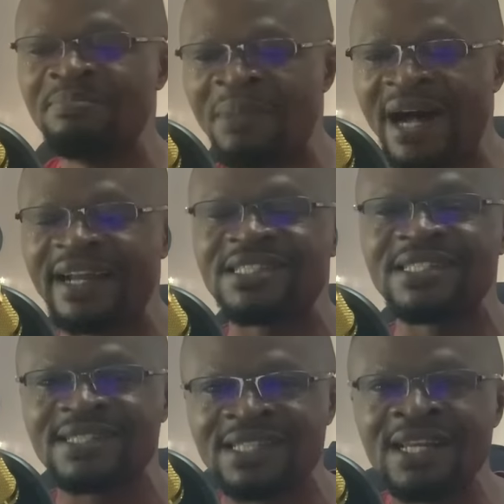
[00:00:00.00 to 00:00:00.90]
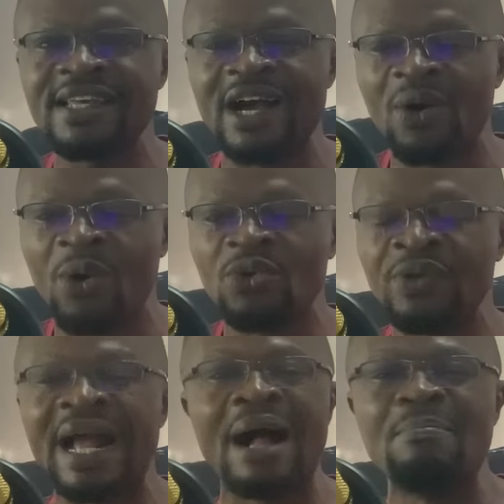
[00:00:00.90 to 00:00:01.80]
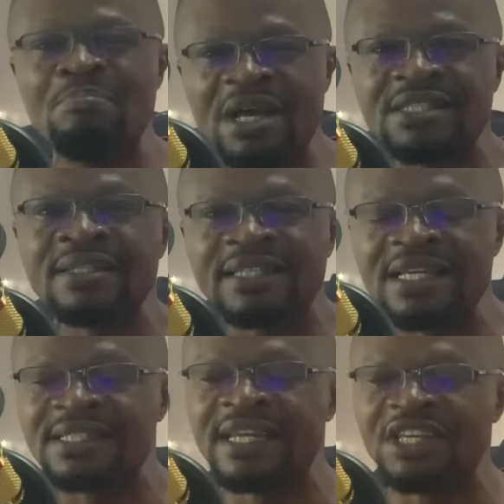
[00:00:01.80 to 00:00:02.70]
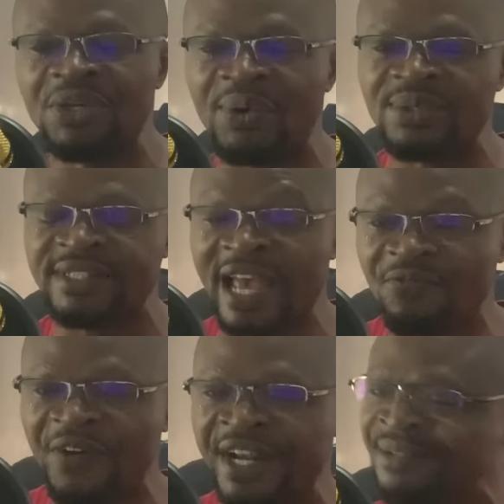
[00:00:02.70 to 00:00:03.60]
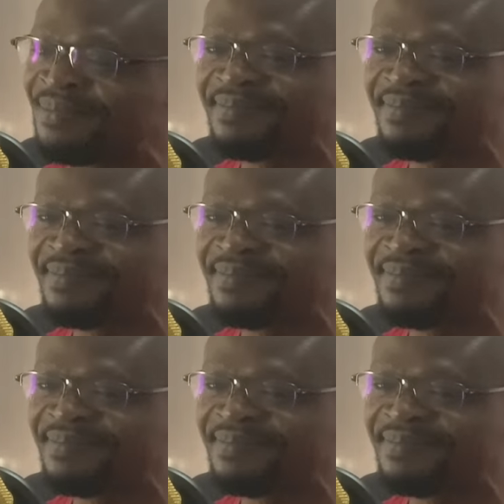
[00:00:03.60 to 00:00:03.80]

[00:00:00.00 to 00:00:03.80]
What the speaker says: man, the 16-year-old, doing amazing things in the Euros. Dear friend,